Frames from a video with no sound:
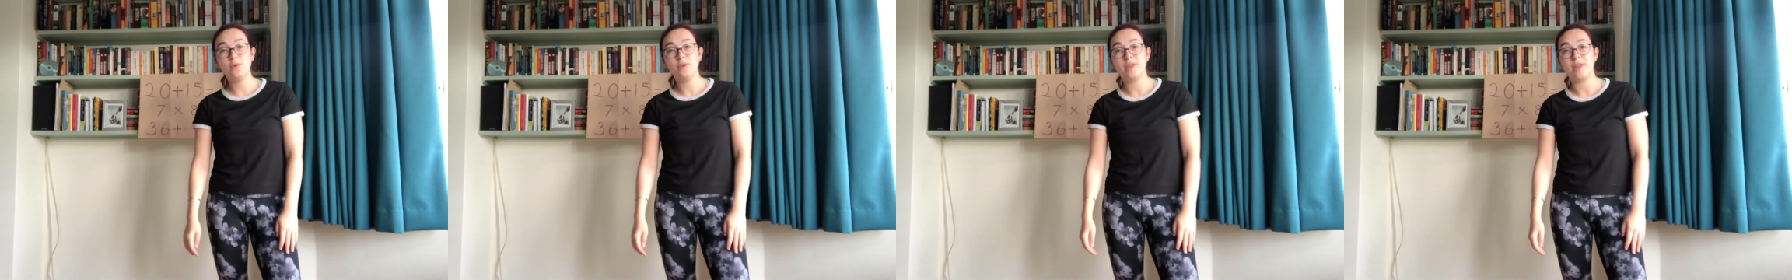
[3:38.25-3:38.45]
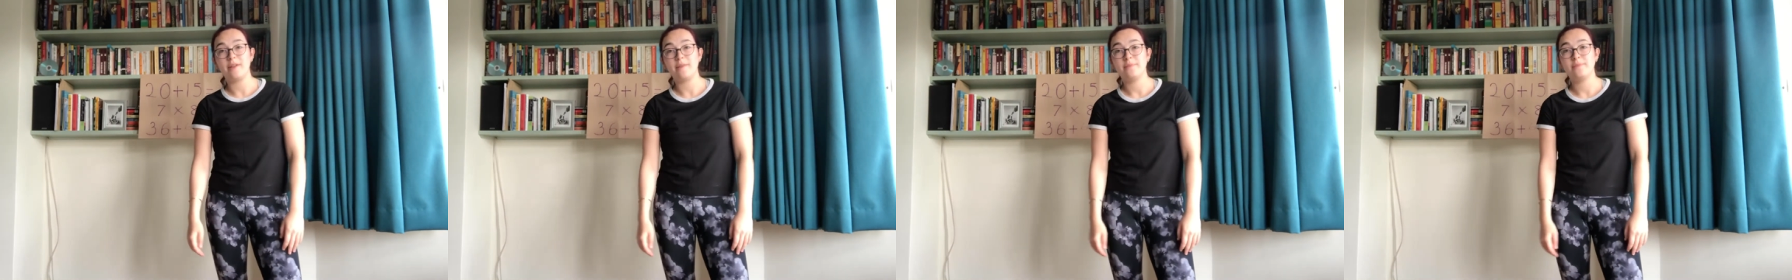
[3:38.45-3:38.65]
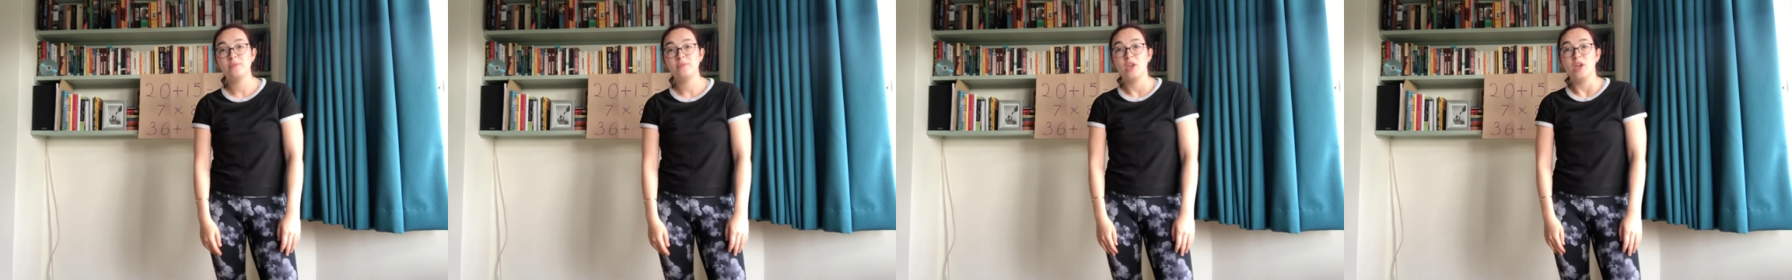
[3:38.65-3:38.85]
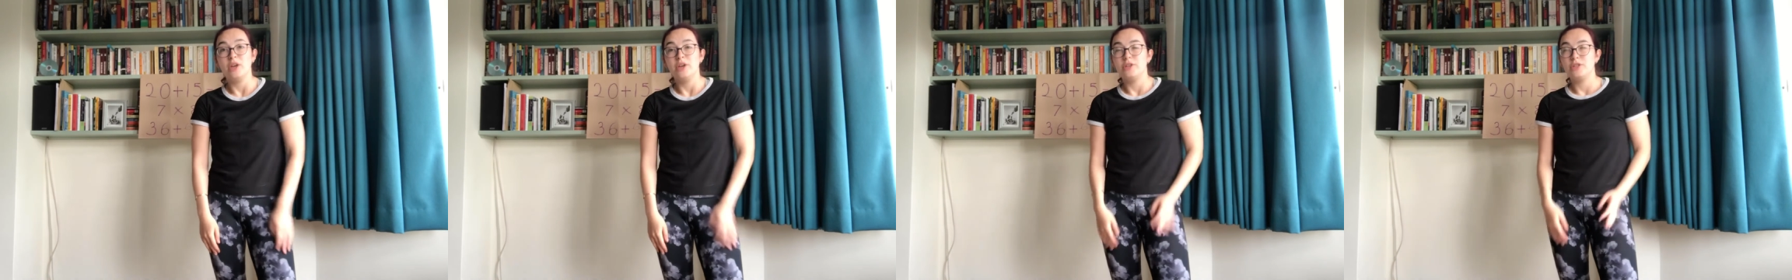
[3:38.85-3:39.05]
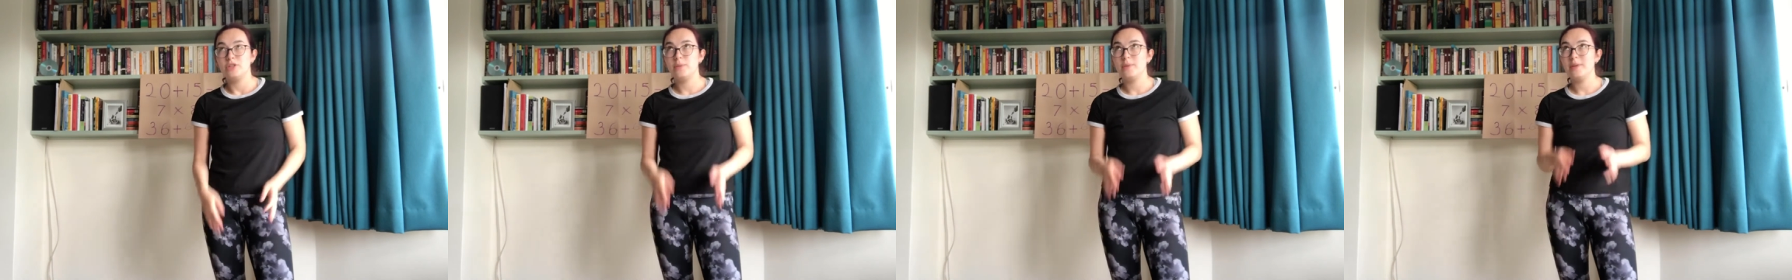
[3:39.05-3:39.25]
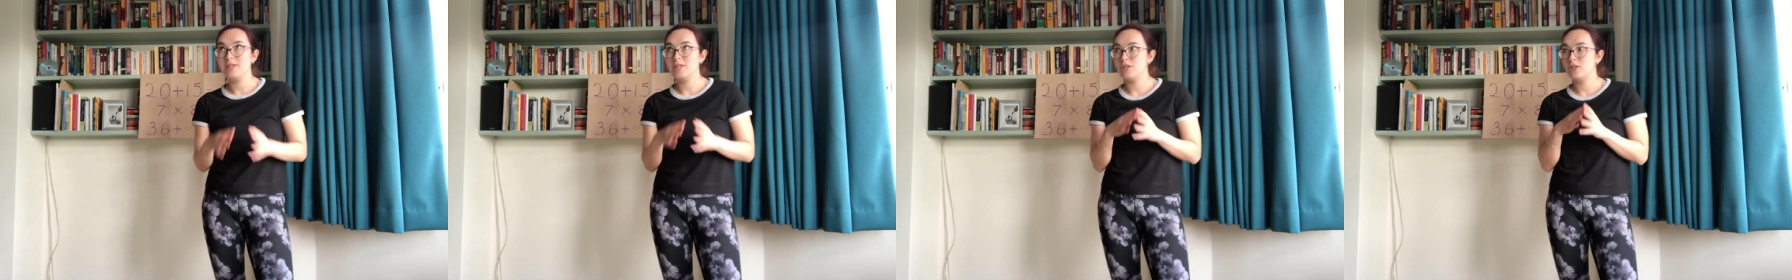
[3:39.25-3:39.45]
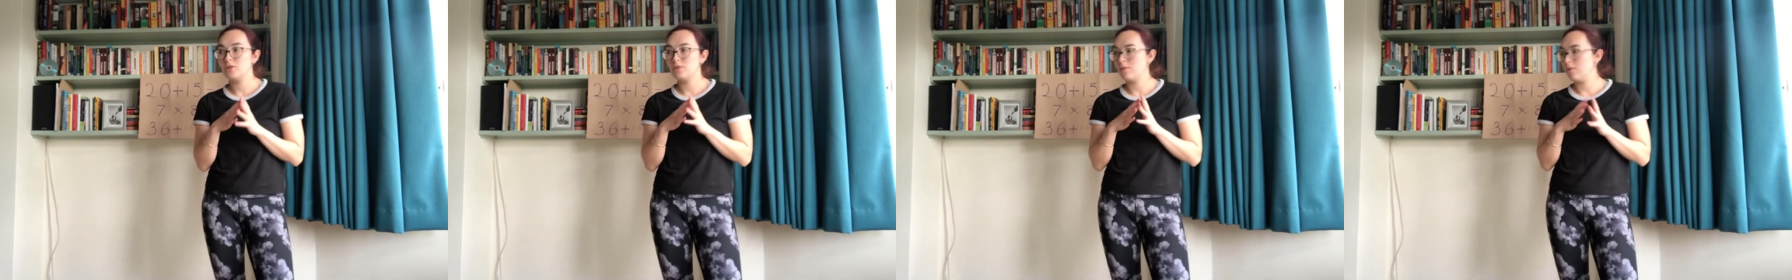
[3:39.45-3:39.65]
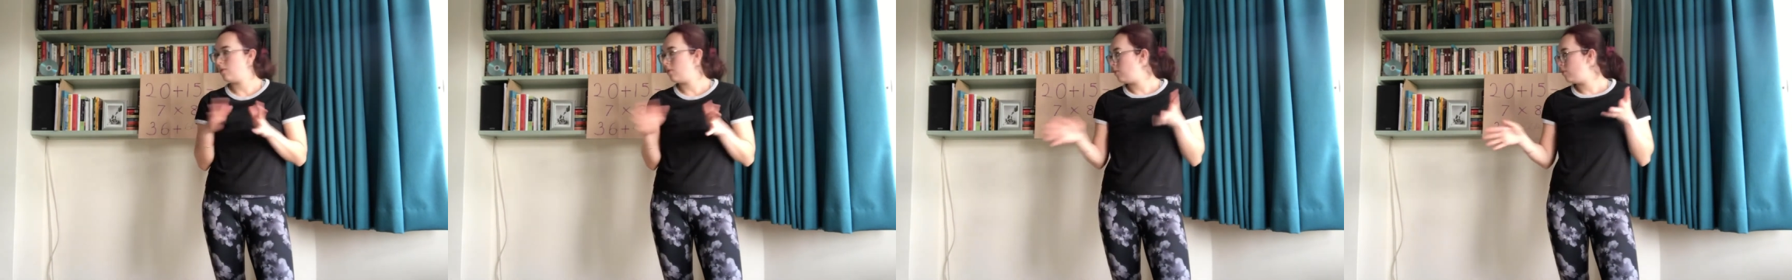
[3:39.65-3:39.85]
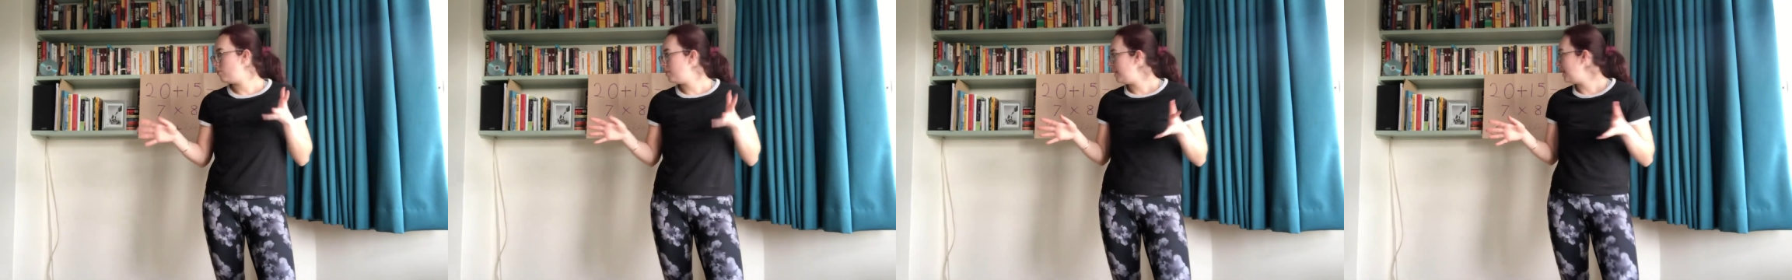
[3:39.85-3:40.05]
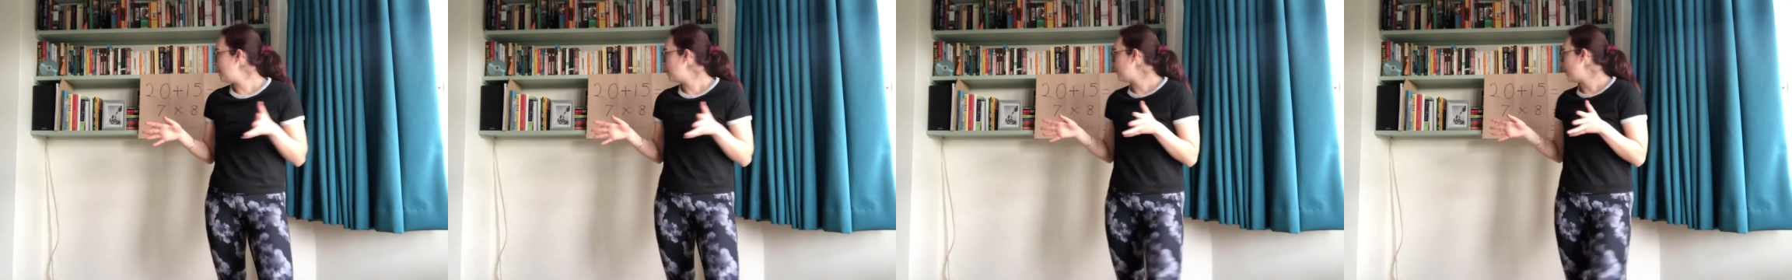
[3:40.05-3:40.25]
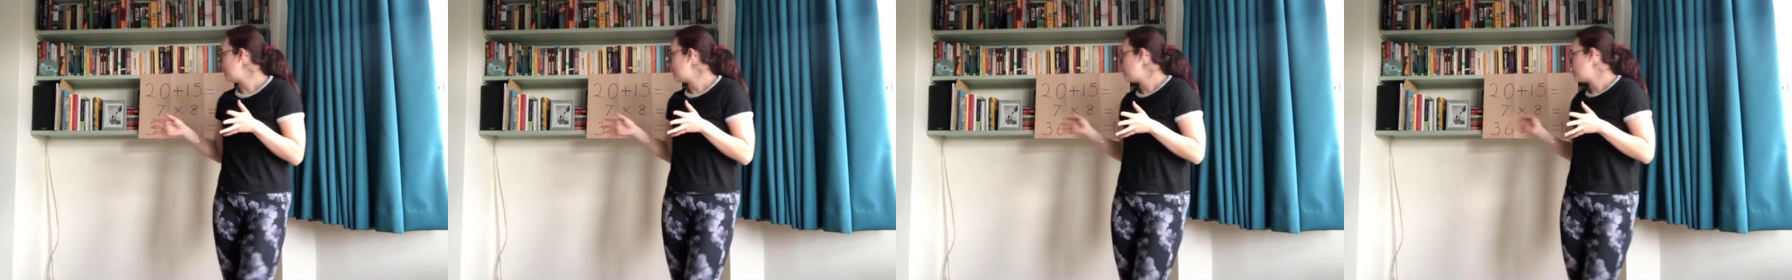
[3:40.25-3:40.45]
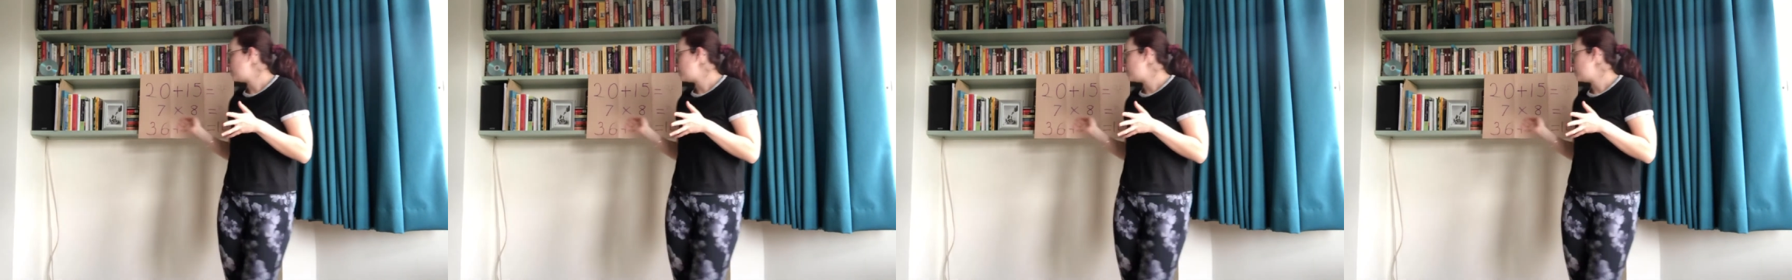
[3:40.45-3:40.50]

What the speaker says: you. So which is really great, is